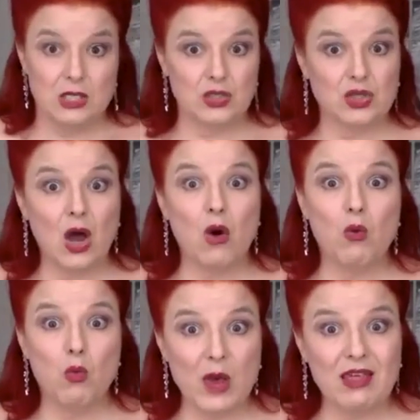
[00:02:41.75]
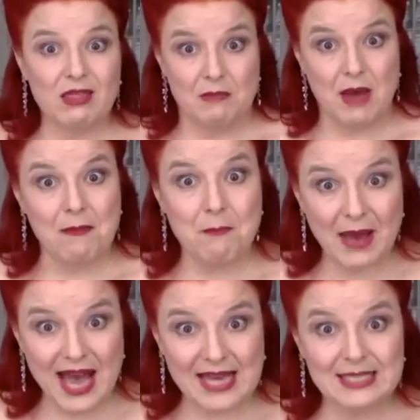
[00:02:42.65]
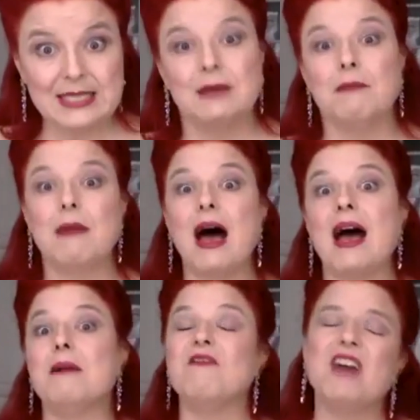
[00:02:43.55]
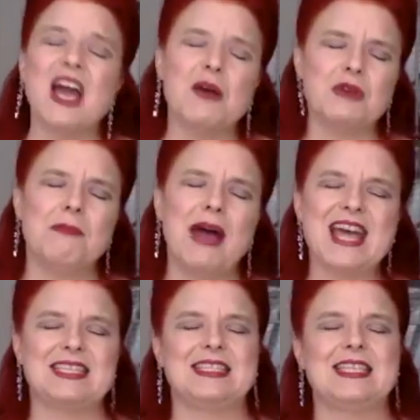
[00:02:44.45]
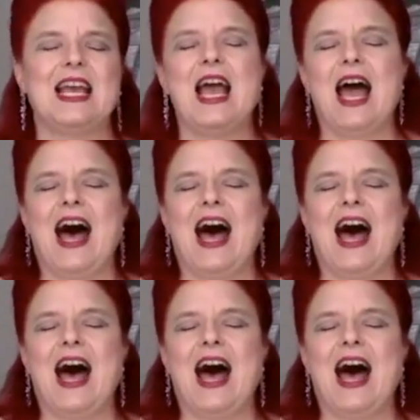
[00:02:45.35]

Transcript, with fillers: So, with my best, my very best,